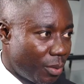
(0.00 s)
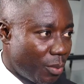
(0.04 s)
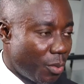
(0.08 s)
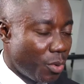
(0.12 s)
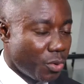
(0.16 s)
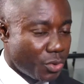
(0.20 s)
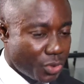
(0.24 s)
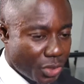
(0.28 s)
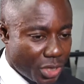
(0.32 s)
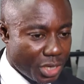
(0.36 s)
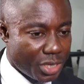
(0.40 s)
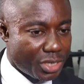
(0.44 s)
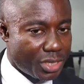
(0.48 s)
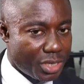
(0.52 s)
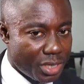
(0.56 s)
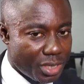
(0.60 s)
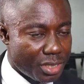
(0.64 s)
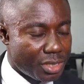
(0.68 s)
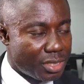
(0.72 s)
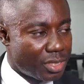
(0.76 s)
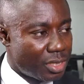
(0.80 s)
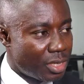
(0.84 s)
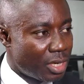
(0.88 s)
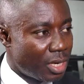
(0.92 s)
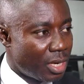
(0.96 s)
in most
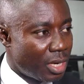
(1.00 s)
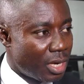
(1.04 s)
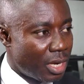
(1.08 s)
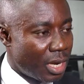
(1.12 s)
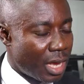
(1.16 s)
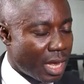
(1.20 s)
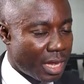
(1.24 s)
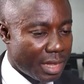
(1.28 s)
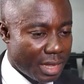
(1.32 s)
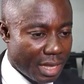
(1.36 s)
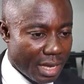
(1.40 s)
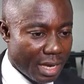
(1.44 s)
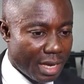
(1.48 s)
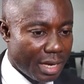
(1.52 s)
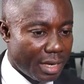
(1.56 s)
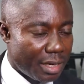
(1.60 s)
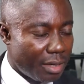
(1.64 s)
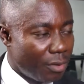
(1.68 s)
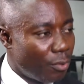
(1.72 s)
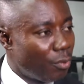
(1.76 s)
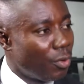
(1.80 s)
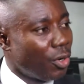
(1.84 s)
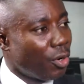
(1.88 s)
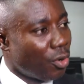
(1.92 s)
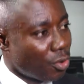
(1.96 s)
cases, and
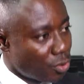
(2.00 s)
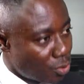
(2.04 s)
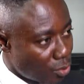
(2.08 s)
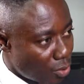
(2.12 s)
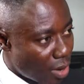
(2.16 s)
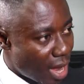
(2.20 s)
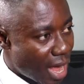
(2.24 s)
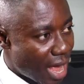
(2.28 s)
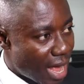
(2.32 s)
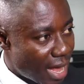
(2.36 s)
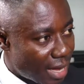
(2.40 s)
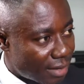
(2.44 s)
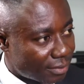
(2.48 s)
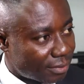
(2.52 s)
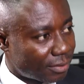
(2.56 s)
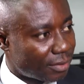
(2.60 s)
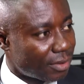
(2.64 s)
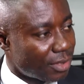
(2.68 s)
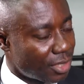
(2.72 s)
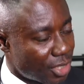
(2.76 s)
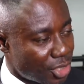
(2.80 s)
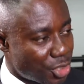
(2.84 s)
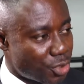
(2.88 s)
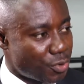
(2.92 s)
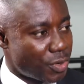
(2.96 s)
then we also have
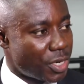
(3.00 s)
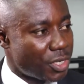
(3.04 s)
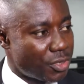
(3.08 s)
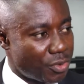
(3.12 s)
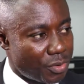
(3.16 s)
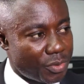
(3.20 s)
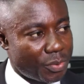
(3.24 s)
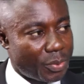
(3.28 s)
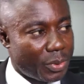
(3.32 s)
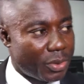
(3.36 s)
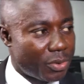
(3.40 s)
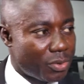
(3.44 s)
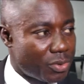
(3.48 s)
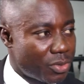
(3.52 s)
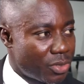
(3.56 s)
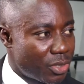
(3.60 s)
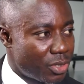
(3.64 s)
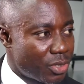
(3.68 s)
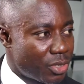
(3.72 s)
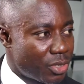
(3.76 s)
the treasury bills.